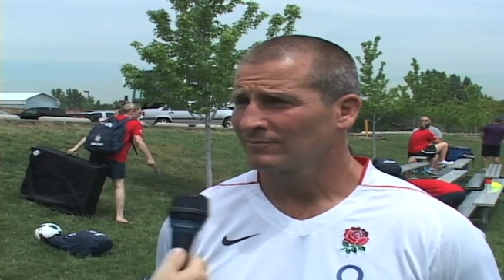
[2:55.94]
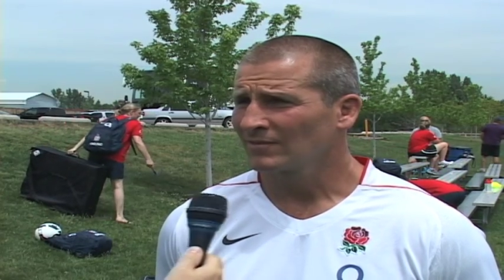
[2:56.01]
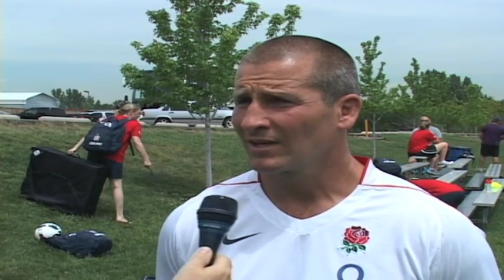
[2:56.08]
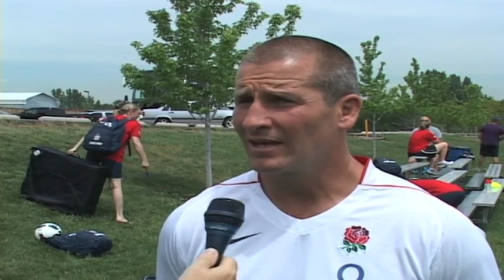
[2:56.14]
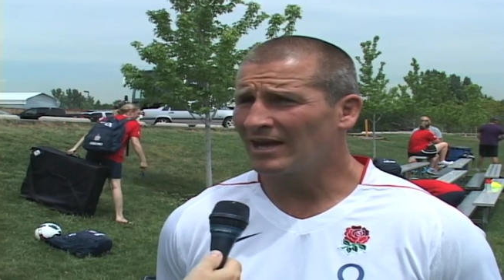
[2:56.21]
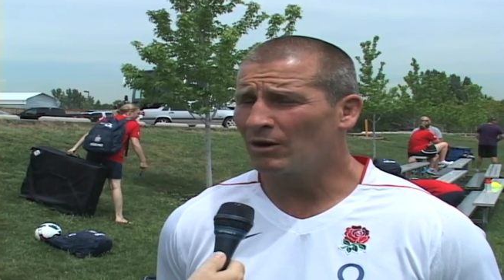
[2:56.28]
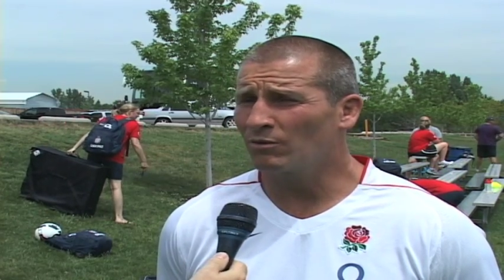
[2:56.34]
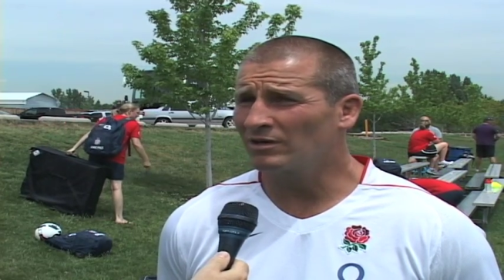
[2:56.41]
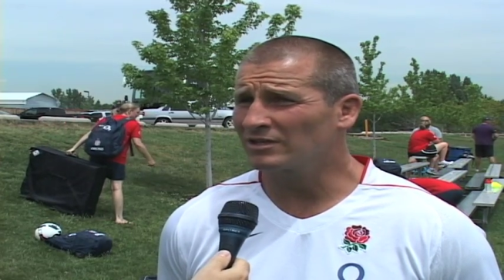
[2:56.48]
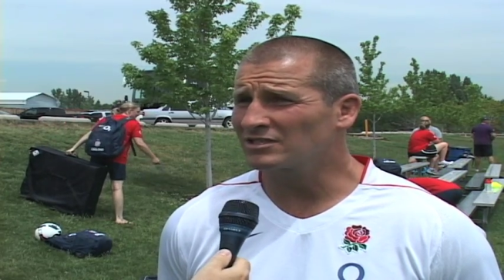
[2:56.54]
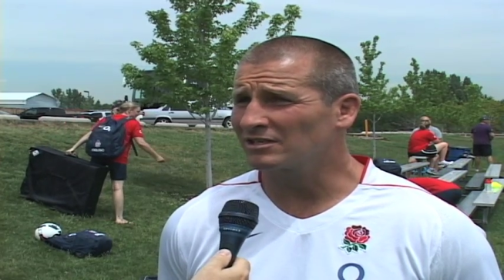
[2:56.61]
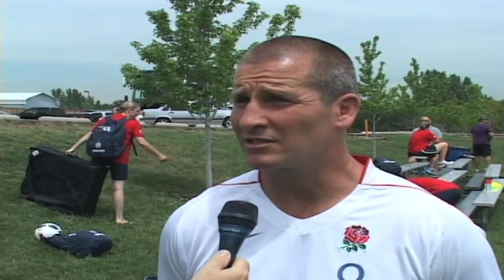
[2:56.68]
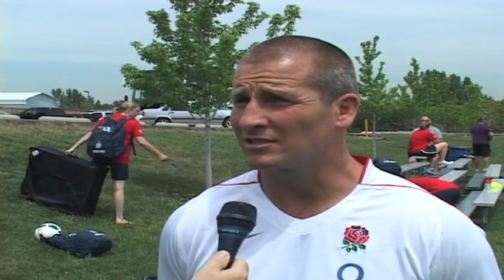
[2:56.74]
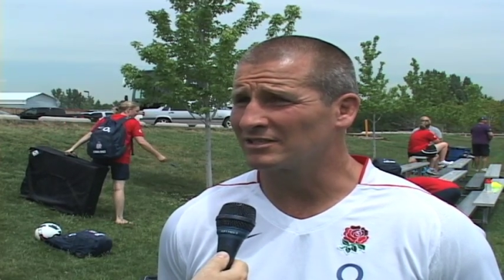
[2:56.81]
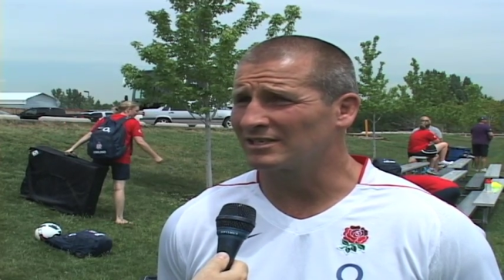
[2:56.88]
Yeah, I wouldn't
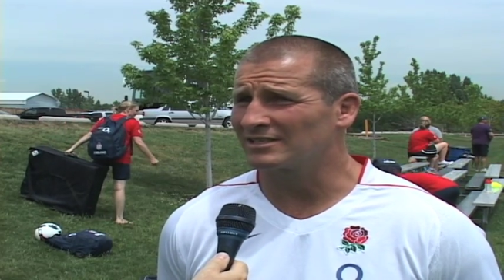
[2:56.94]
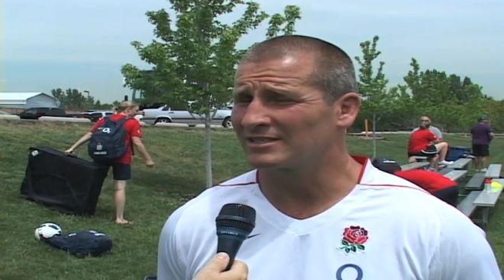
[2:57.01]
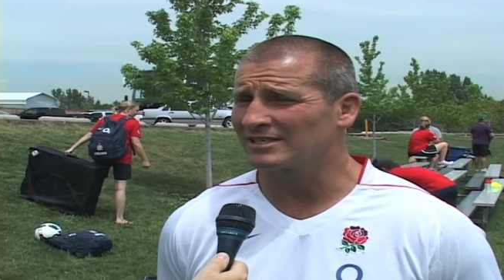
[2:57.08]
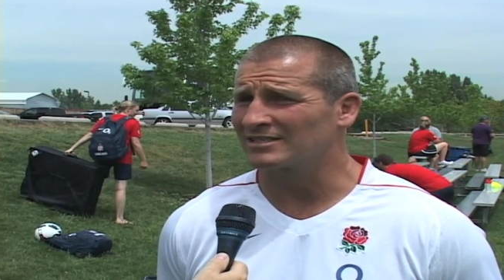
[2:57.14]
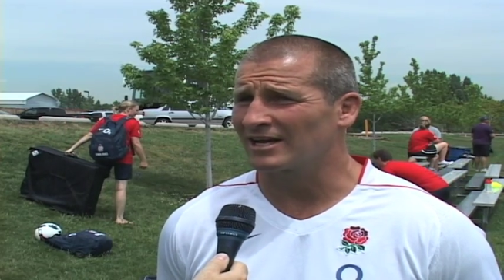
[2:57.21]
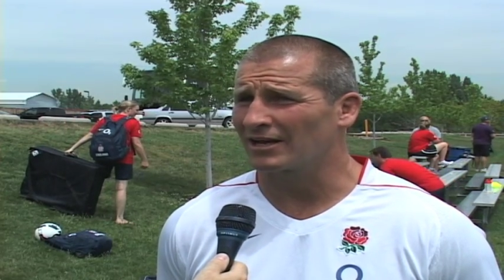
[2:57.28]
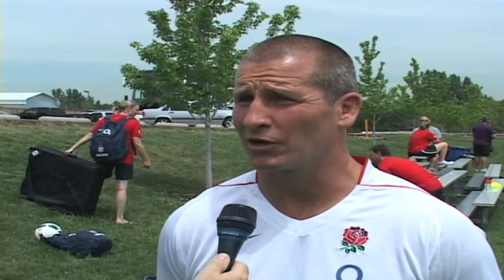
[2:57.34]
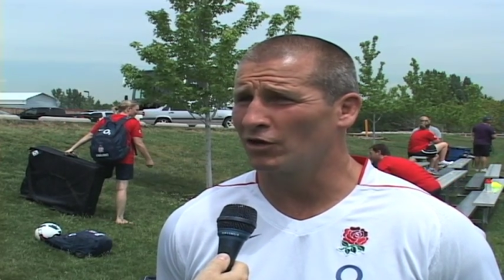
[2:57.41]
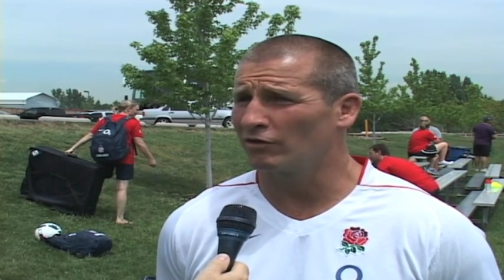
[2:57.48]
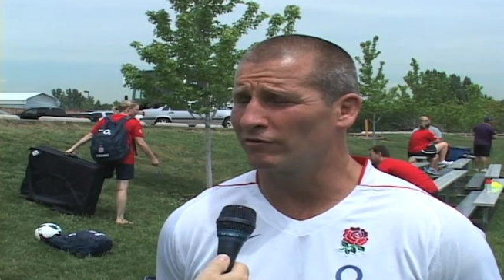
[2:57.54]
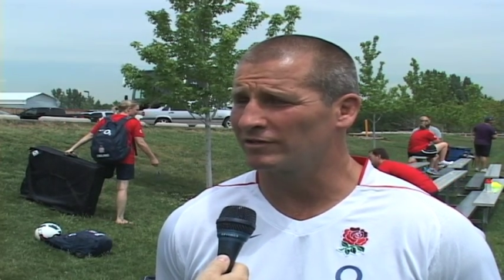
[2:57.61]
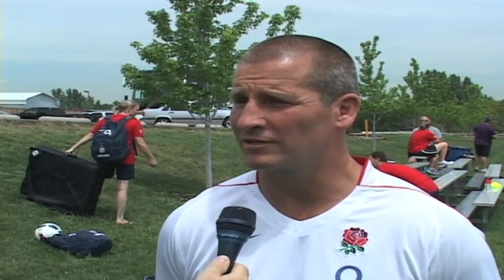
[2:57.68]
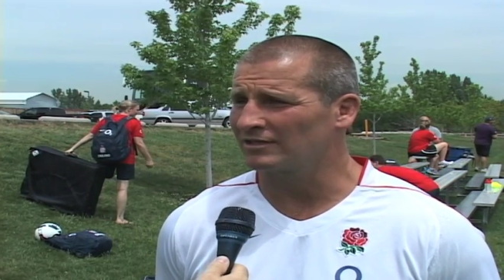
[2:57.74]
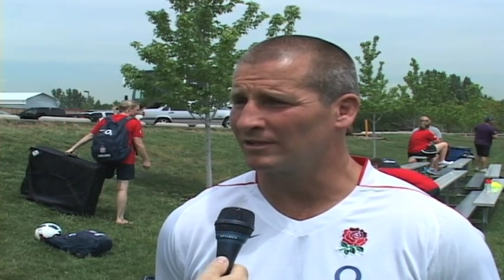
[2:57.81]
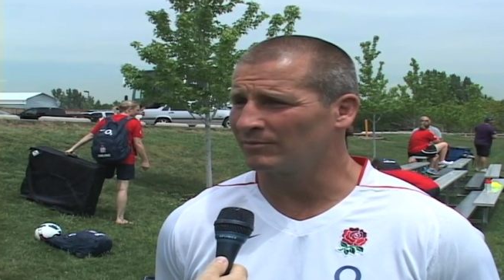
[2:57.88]
necessarily say it's hanging over
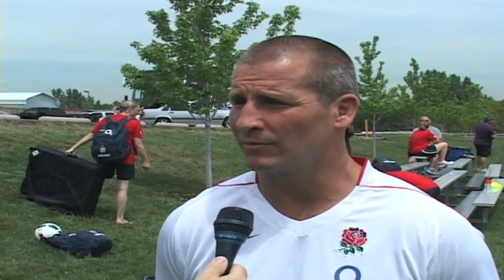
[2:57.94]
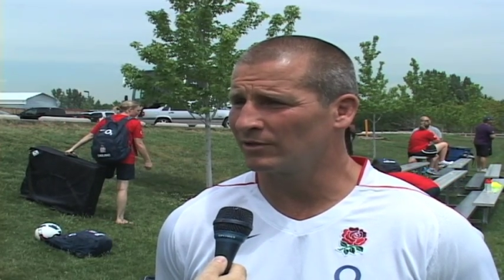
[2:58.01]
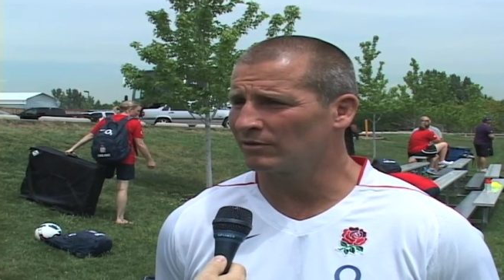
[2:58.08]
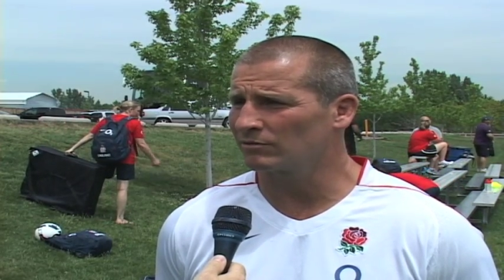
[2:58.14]
the team.